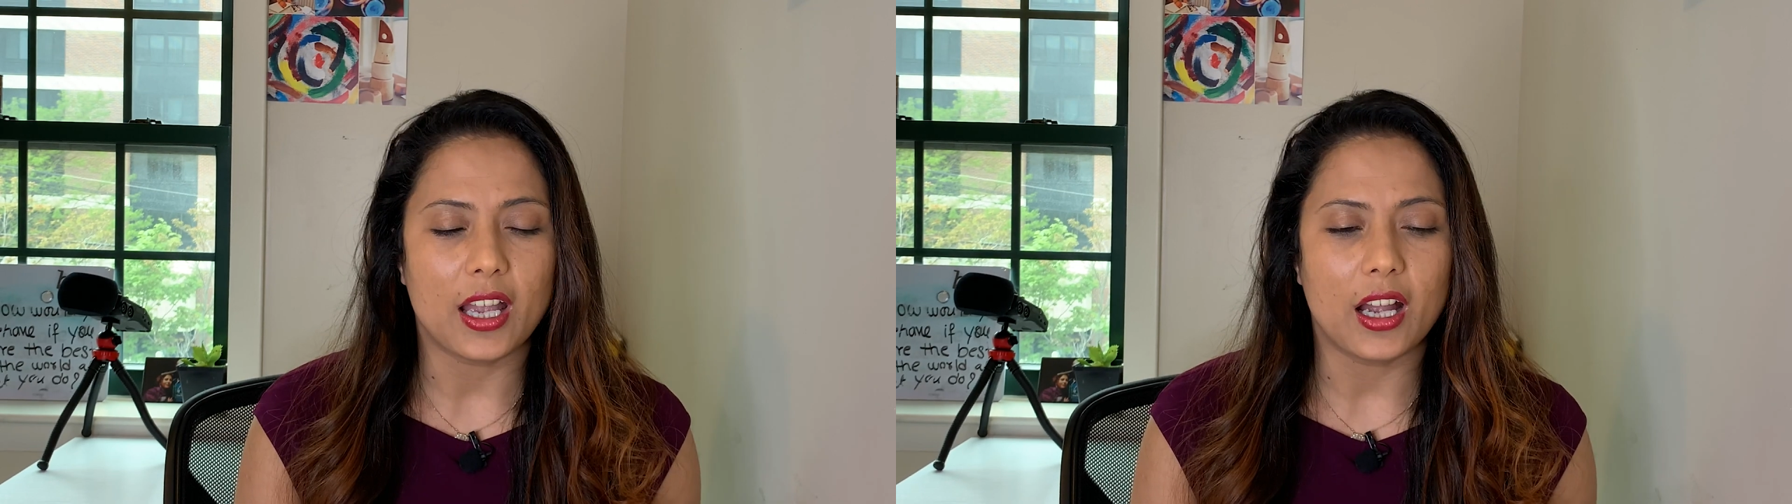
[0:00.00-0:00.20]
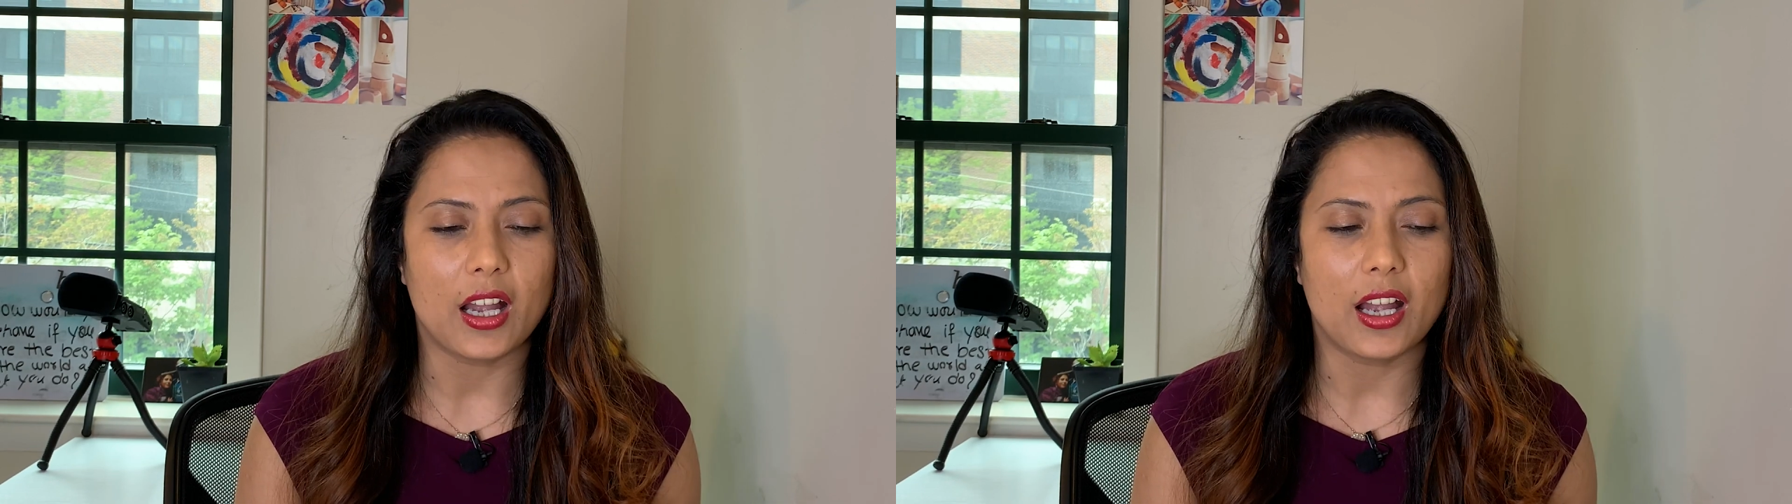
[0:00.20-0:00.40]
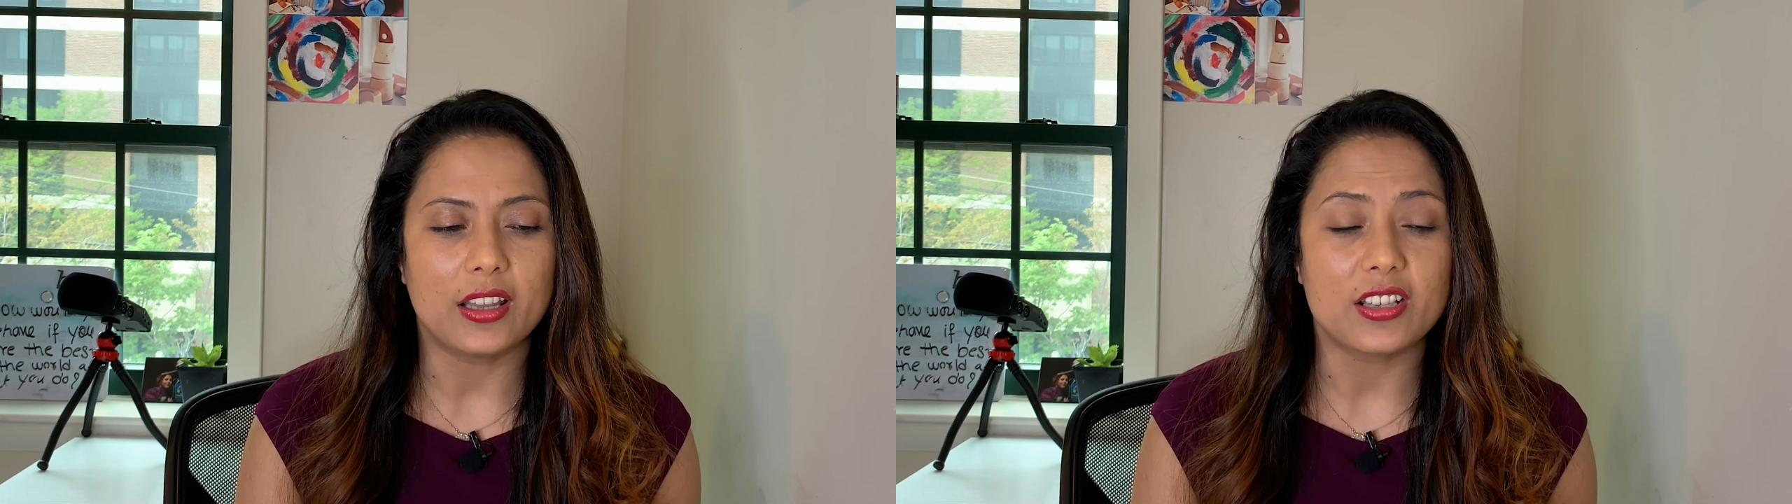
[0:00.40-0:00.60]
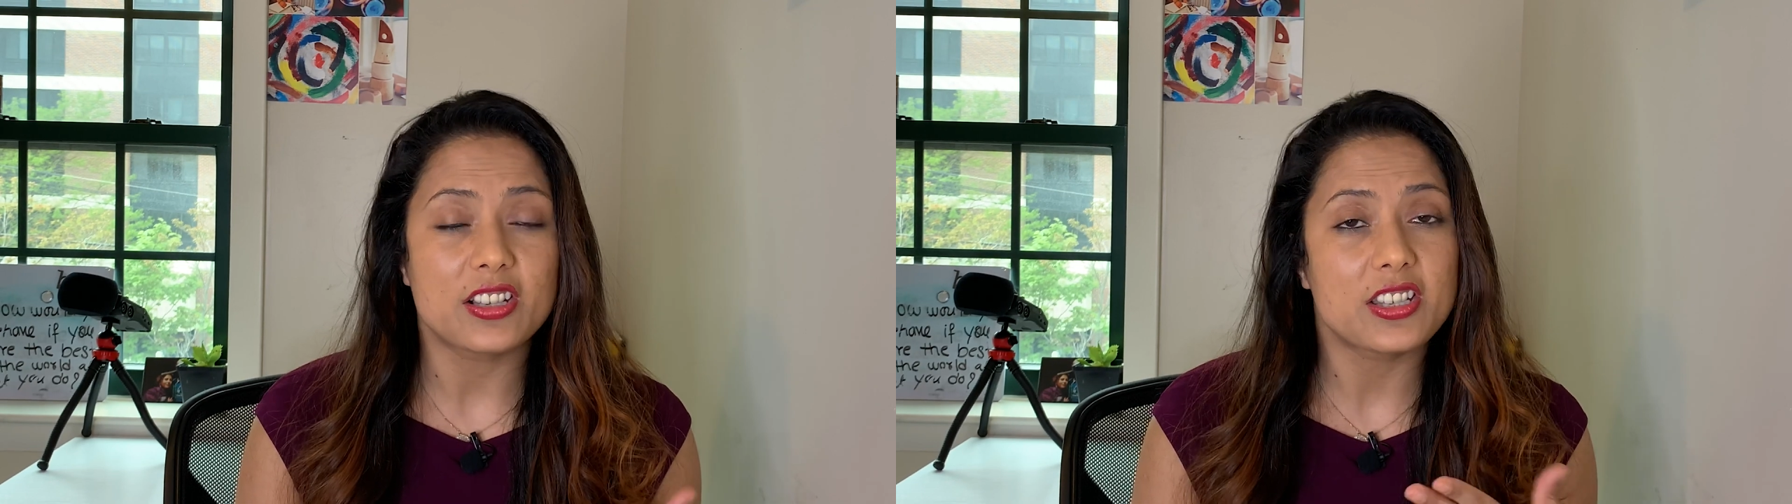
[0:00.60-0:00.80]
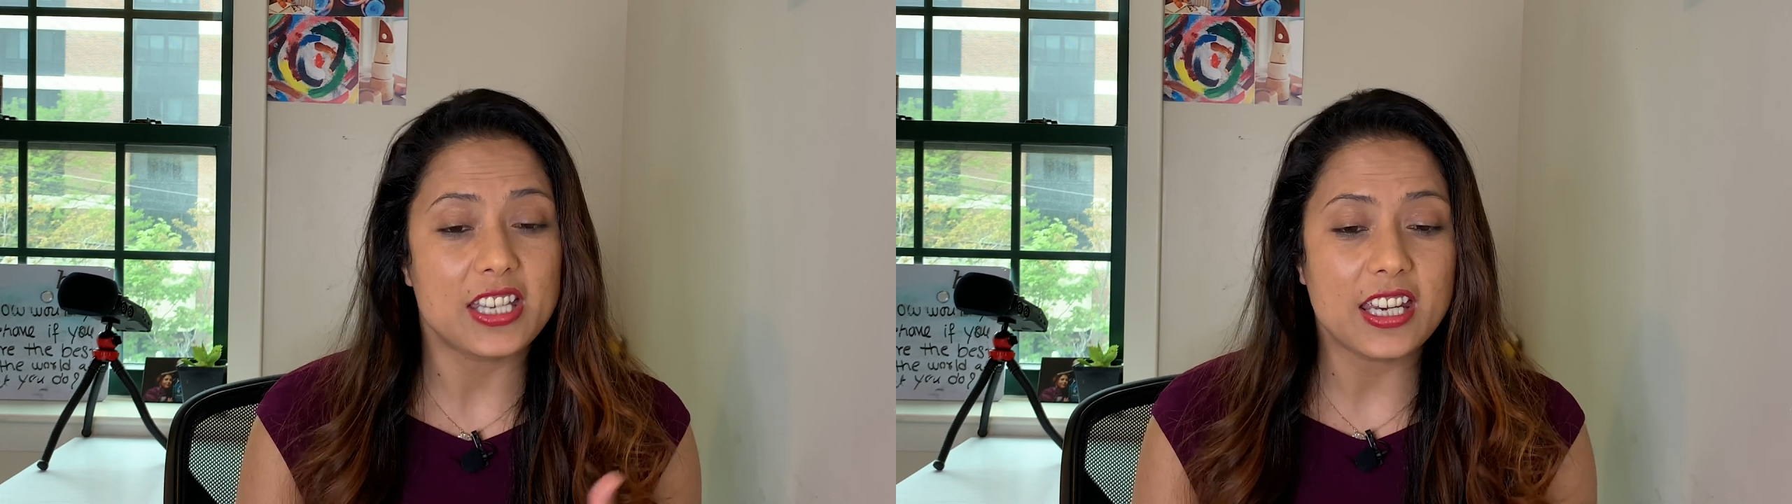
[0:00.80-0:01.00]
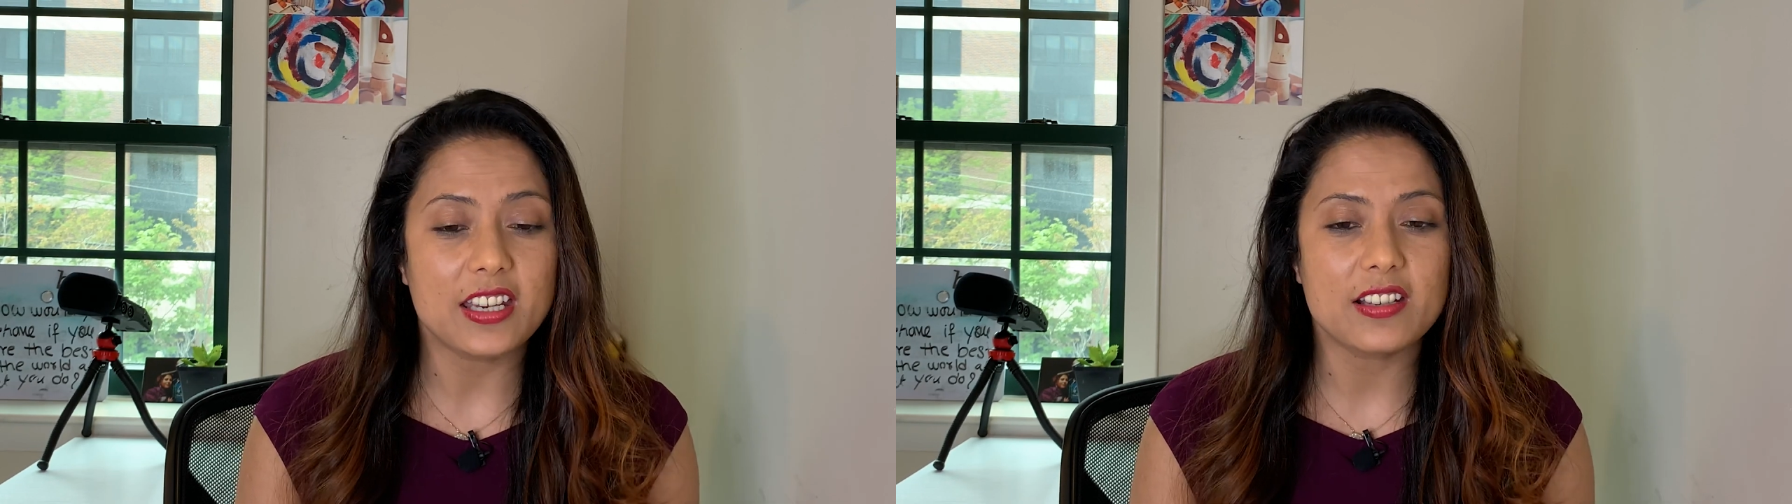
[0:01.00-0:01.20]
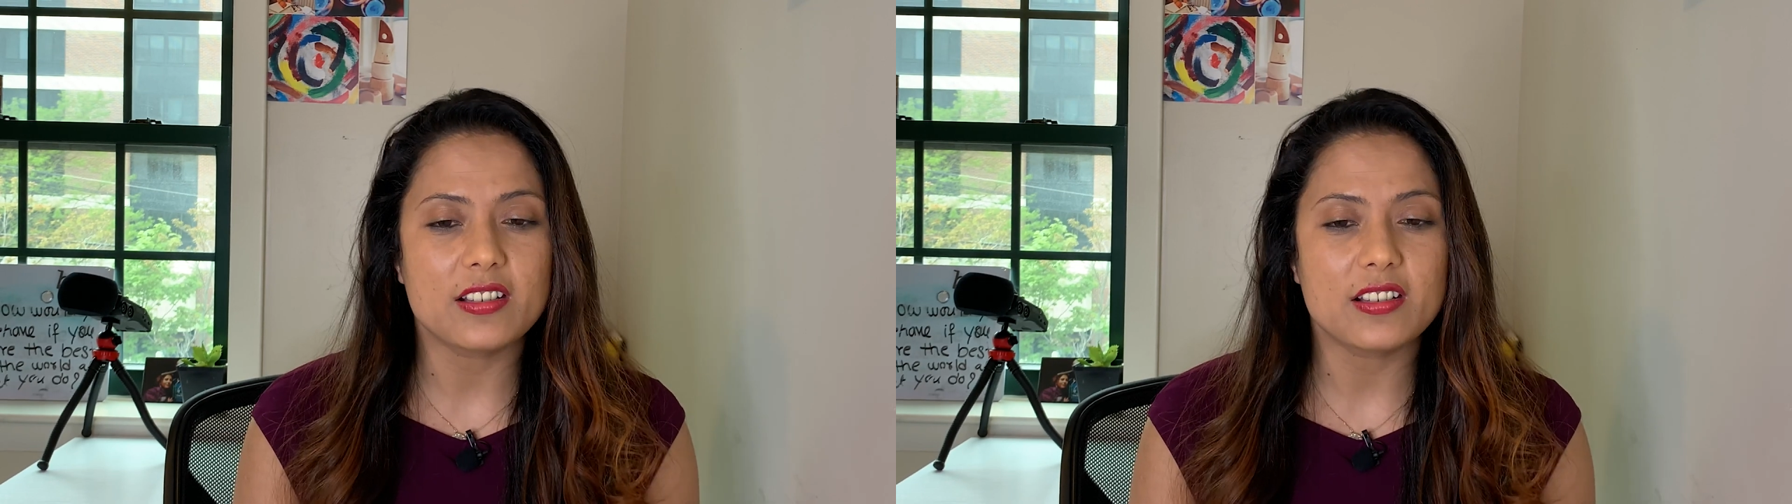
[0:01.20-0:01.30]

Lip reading: And the stake